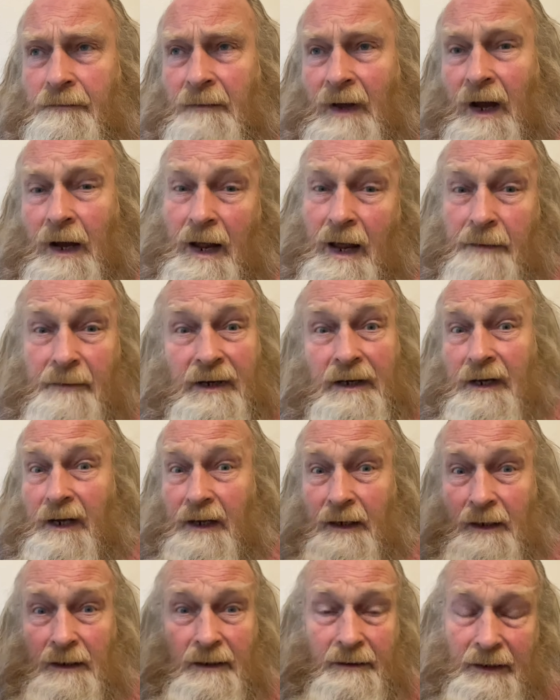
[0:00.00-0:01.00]
I am in
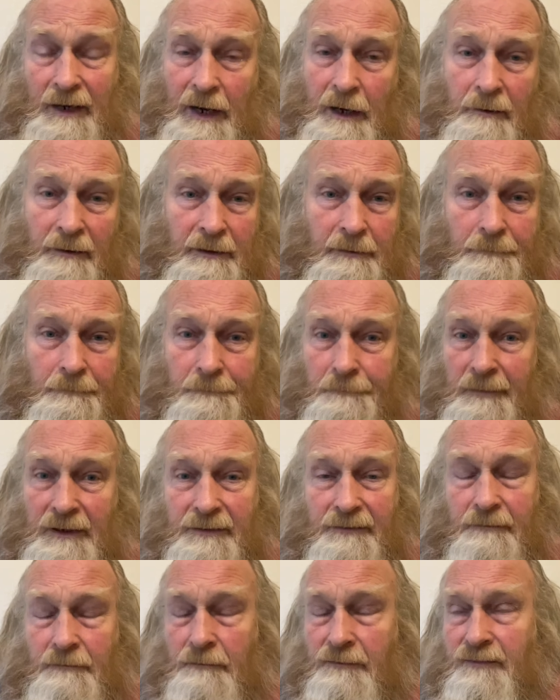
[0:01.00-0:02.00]
England now, but
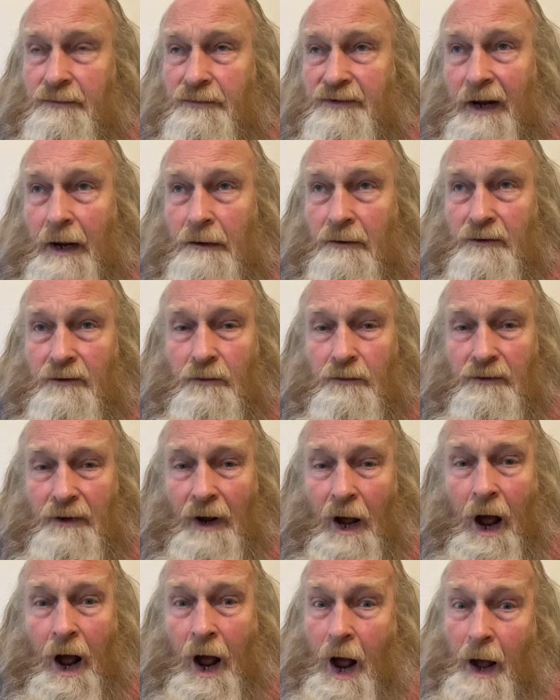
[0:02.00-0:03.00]
in a town called
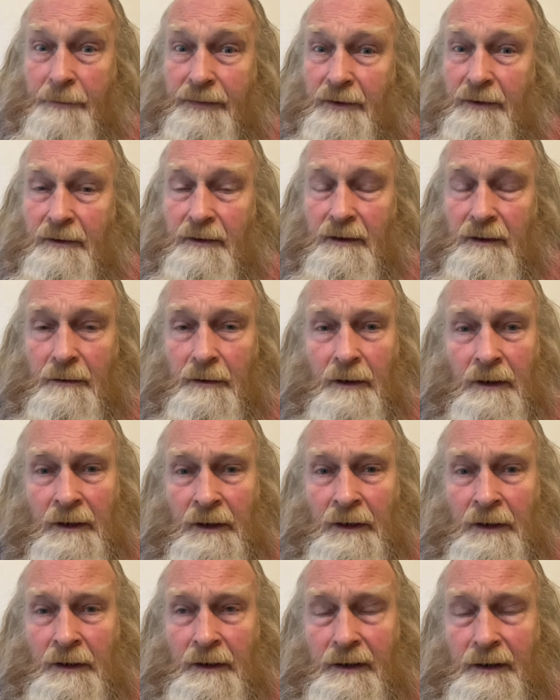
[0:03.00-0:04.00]
Harpenden,
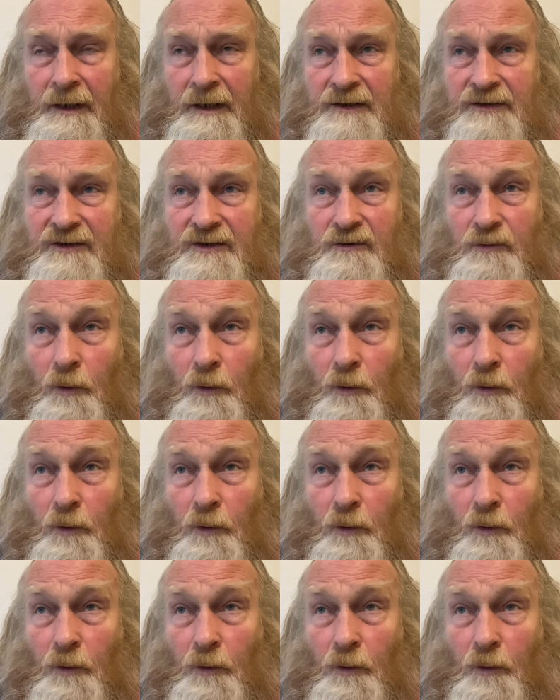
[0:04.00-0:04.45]
near St.